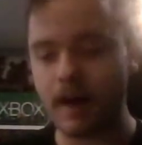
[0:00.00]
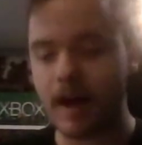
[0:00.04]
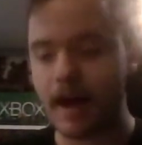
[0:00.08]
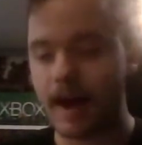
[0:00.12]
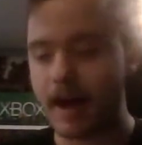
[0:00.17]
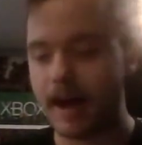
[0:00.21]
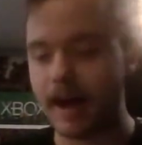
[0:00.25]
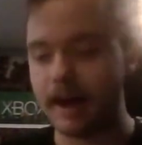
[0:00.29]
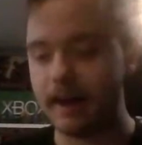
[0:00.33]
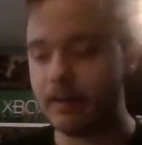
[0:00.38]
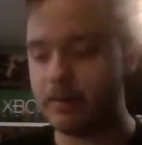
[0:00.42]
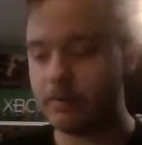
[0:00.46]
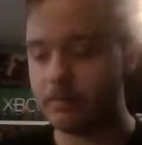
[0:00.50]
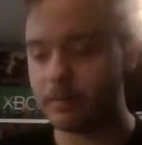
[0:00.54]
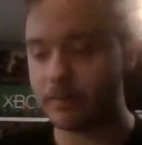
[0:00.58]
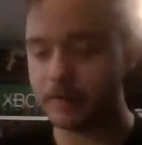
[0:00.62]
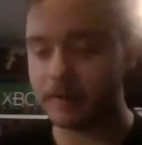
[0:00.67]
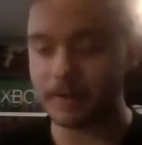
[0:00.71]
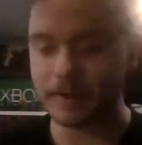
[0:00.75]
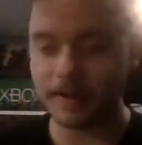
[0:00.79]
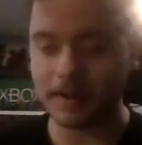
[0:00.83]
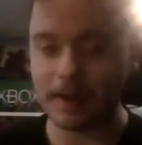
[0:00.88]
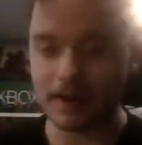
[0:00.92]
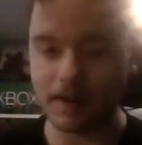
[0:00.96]
I don't really
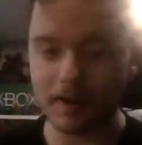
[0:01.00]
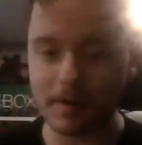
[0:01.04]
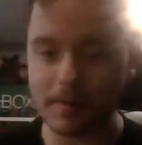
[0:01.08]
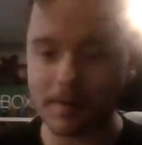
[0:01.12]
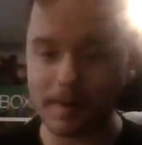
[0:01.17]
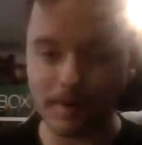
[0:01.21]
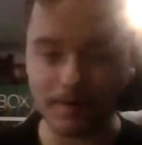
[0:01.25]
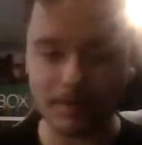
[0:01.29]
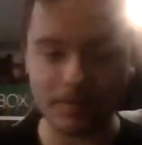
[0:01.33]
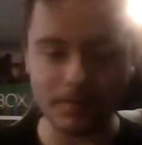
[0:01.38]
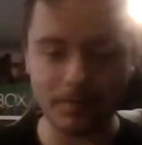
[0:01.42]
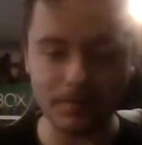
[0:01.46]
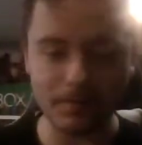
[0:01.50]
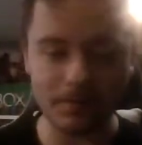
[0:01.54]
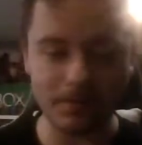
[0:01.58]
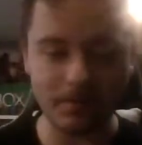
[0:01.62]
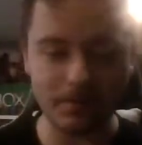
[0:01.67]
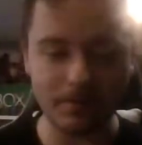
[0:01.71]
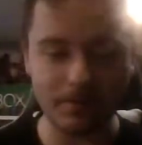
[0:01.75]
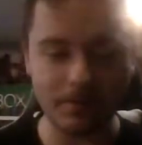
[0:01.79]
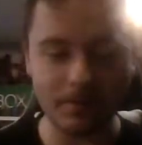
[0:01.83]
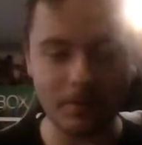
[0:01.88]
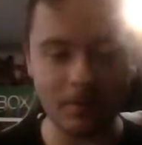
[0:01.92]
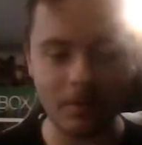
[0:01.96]
care about
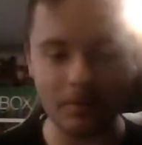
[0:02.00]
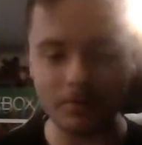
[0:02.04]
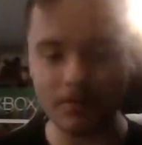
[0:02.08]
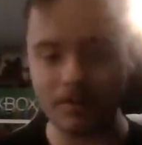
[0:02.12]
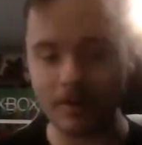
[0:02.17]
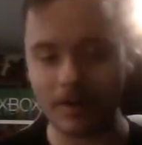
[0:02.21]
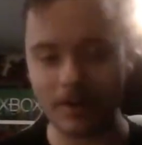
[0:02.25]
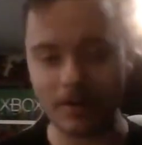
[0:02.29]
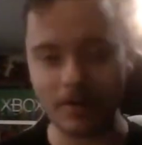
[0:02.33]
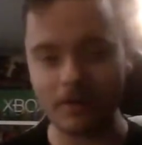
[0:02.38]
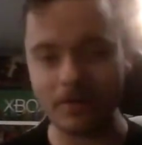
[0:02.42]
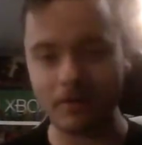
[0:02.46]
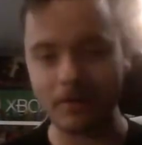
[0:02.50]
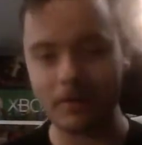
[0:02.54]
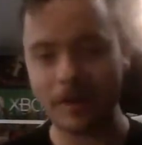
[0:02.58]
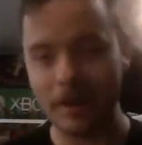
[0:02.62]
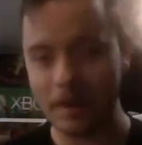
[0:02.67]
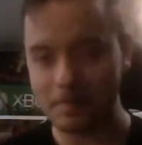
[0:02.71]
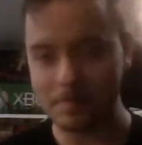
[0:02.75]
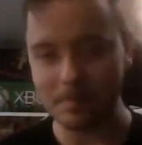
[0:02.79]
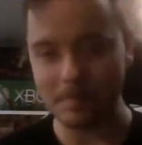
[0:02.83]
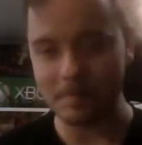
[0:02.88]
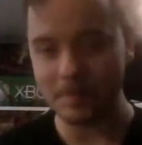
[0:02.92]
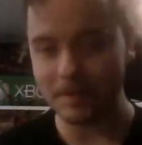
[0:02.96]
the whole technical
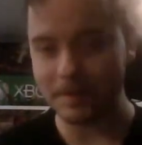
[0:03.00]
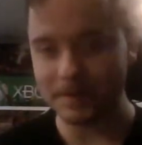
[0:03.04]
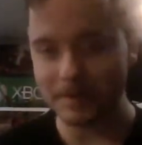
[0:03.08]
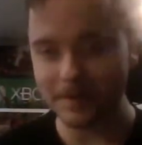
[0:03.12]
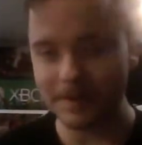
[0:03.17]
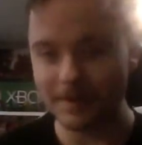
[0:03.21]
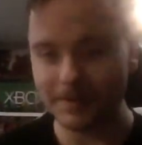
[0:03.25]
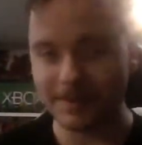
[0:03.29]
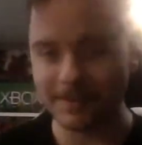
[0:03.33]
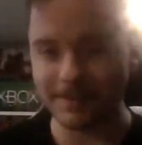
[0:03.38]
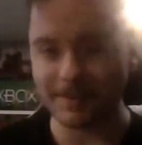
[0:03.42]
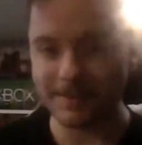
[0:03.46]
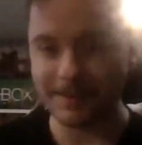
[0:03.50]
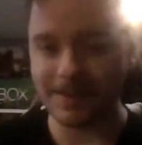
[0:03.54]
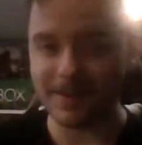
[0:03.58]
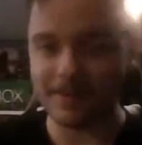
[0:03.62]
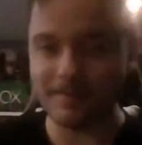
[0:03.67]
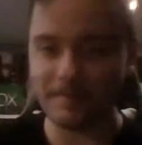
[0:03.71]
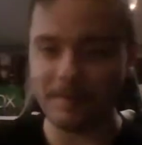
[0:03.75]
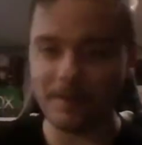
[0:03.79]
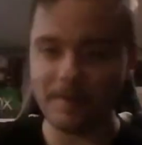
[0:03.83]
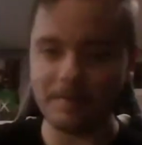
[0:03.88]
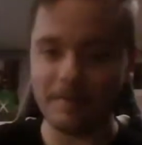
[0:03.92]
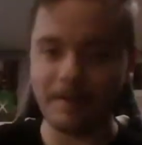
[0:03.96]
capabilities and stuff.
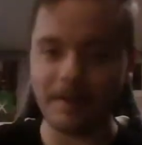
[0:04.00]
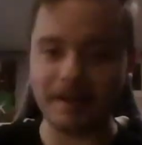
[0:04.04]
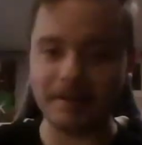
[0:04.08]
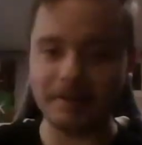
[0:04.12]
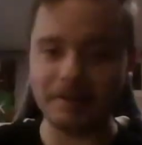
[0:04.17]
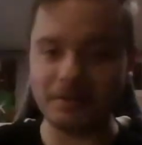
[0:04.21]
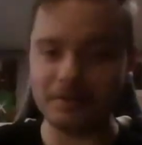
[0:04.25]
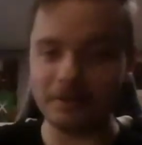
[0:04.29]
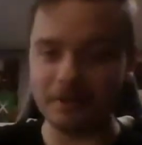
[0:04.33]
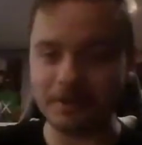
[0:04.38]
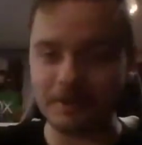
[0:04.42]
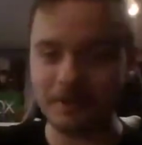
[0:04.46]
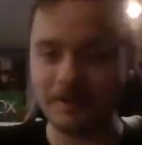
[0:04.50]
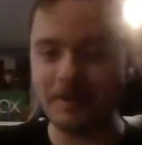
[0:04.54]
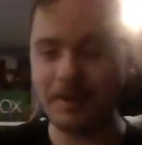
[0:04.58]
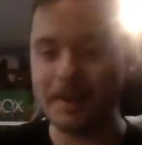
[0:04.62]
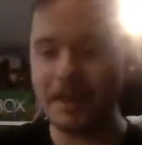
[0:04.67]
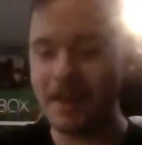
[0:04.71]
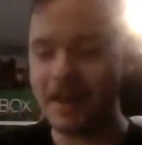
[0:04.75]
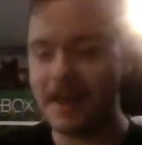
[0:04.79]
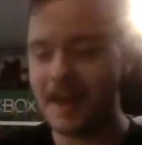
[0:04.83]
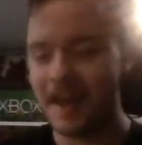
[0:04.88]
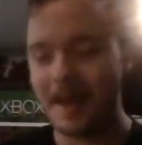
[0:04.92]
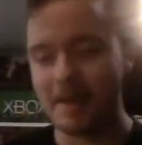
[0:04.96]
Maybe I should,
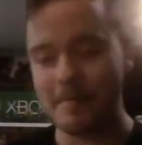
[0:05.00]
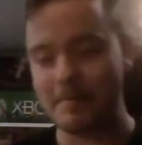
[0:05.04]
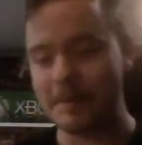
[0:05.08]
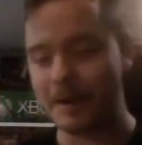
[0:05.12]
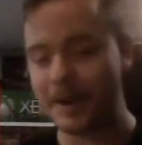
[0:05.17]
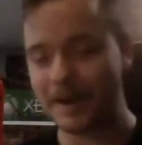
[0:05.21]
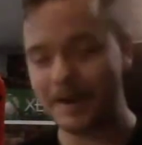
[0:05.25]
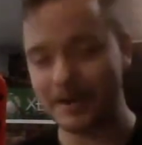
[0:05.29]
but I